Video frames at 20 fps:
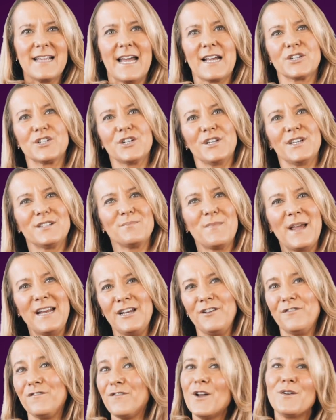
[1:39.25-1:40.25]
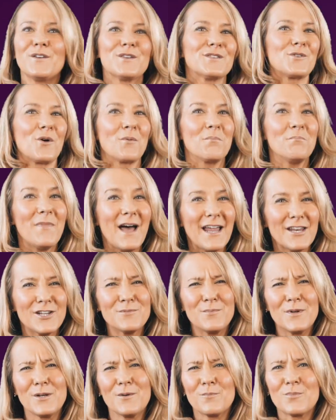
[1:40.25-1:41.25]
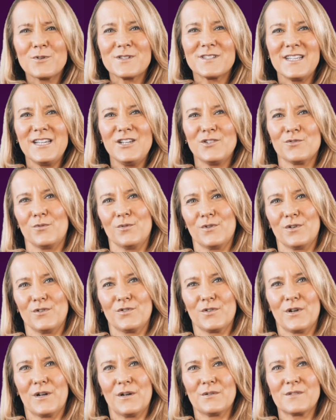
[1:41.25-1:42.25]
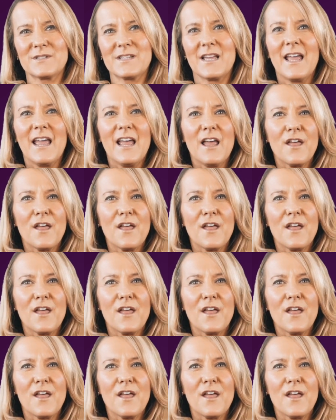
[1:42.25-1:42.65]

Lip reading: section is mainly focused on management and procedural controls.